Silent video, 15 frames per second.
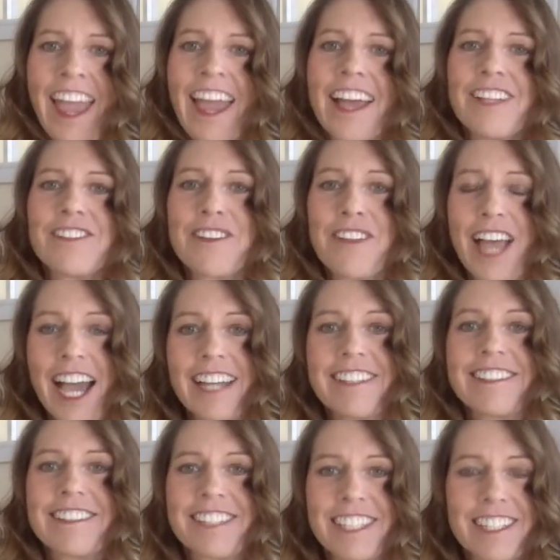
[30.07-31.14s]
And so
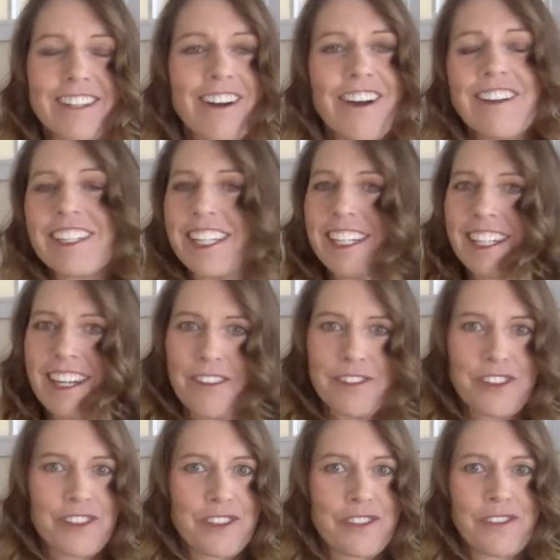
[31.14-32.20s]
last year, all year,
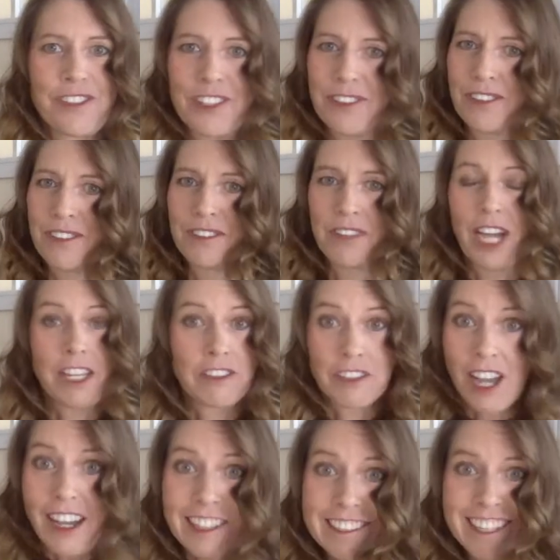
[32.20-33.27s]
I
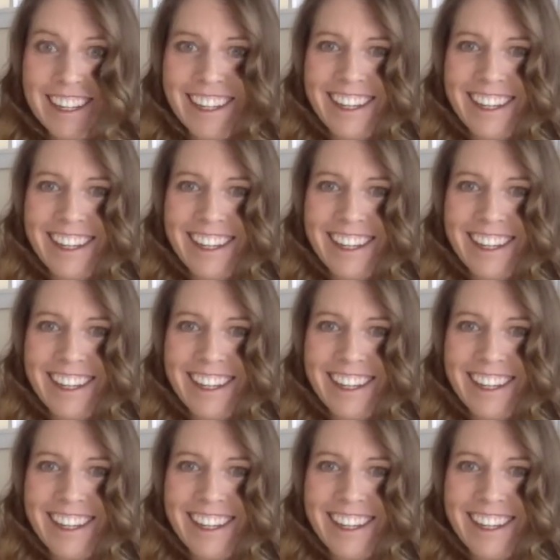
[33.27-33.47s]
sucked.